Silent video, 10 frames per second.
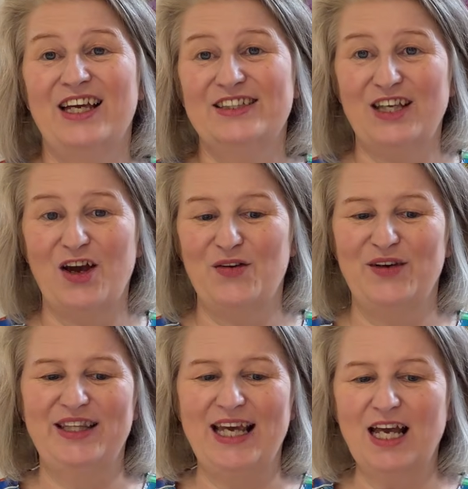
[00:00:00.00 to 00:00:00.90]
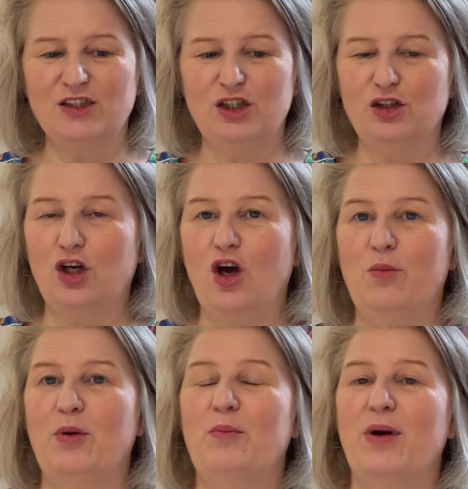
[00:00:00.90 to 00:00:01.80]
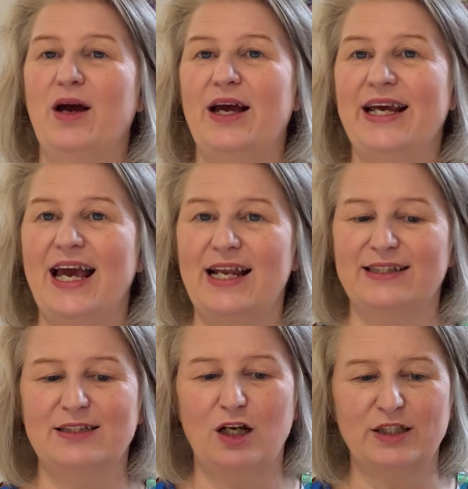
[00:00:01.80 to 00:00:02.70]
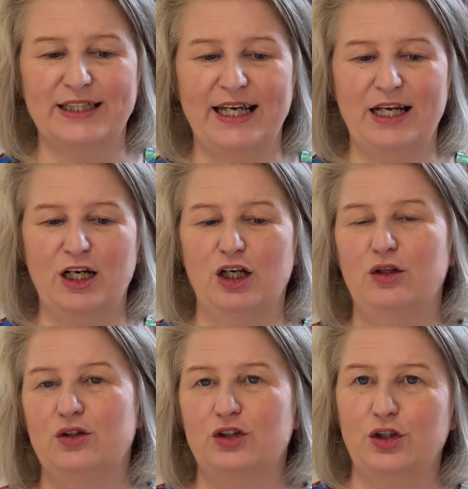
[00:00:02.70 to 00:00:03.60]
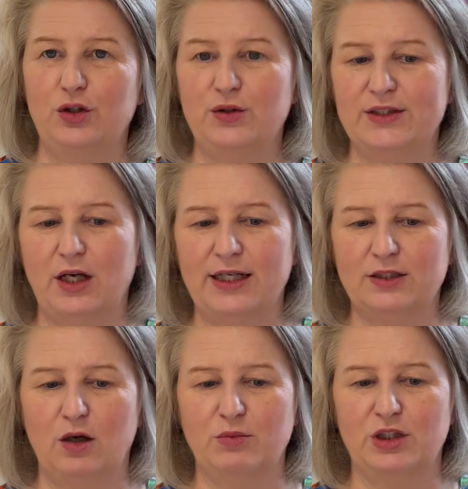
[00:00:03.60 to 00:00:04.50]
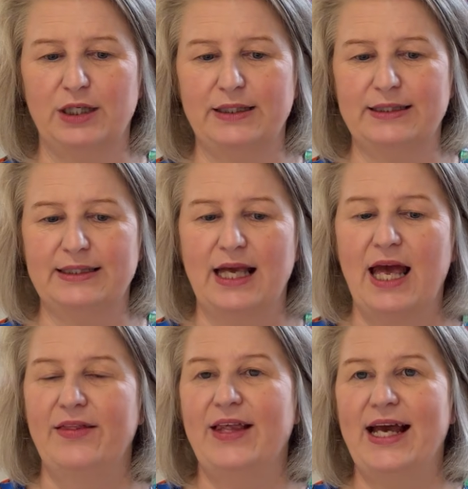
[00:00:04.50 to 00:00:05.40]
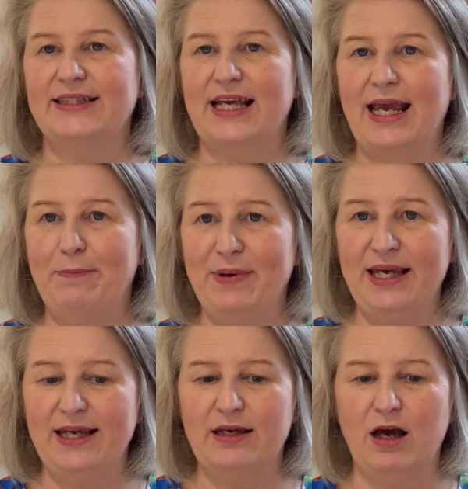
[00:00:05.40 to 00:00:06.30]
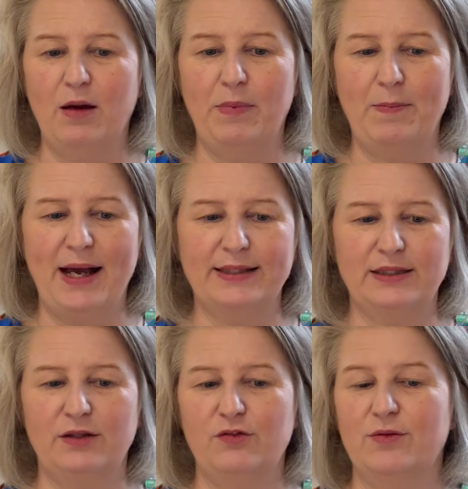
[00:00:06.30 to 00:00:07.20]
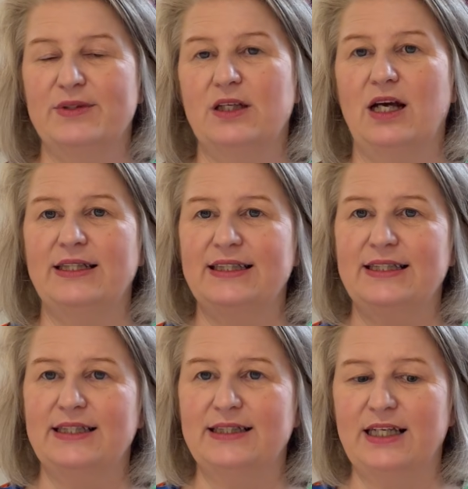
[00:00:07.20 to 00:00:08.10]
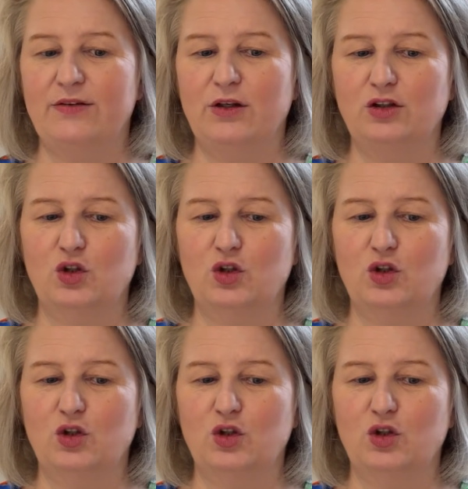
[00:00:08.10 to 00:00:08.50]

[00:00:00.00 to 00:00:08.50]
So the Ashton top by Helen's Closet includes 2 size options. There's a B cup pattern from sizes 0 to